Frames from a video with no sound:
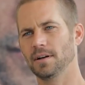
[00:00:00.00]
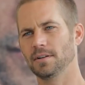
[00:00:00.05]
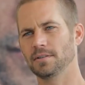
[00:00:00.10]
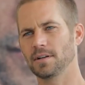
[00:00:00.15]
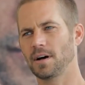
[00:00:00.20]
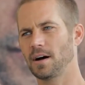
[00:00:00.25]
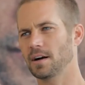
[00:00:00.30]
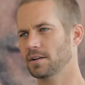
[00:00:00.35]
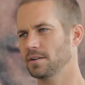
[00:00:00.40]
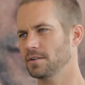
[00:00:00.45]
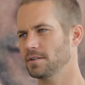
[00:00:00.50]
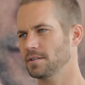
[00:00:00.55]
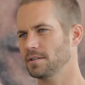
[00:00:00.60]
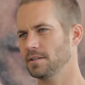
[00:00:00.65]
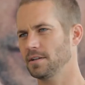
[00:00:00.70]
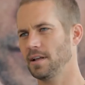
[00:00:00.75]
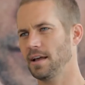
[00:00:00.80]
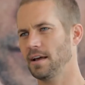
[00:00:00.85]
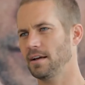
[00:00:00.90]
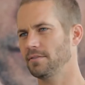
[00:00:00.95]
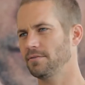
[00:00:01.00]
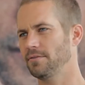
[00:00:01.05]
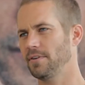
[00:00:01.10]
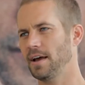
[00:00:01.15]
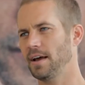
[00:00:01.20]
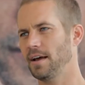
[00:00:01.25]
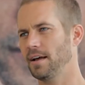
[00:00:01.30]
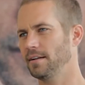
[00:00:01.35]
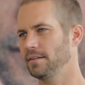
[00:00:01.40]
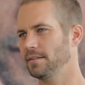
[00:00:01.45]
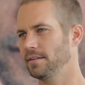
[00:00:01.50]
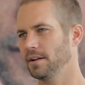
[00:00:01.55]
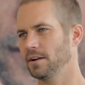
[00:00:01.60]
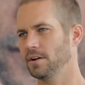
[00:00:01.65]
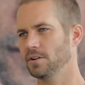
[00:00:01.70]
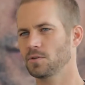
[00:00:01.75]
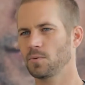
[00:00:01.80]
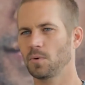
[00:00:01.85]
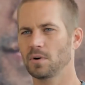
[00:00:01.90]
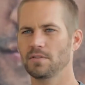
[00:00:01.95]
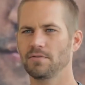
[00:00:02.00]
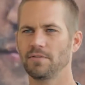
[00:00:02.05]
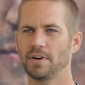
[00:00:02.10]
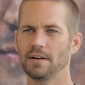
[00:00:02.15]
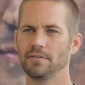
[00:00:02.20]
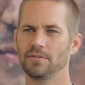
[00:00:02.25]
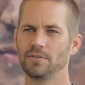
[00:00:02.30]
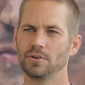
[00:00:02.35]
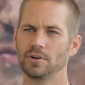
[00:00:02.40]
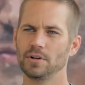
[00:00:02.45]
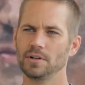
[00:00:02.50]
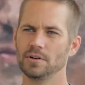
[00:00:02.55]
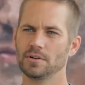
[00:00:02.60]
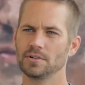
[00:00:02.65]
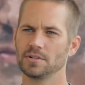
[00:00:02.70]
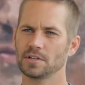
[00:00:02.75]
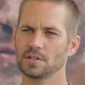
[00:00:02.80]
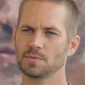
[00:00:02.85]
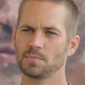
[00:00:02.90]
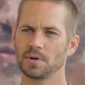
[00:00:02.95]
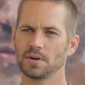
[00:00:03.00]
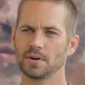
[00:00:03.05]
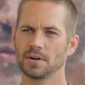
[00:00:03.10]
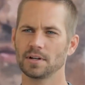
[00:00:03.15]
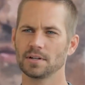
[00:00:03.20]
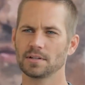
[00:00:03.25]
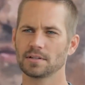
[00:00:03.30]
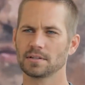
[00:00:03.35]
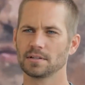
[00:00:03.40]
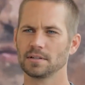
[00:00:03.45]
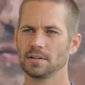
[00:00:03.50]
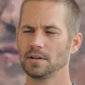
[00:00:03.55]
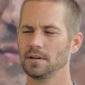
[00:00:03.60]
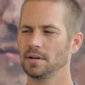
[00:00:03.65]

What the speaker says: doctors that have had, 25, 30 years experience,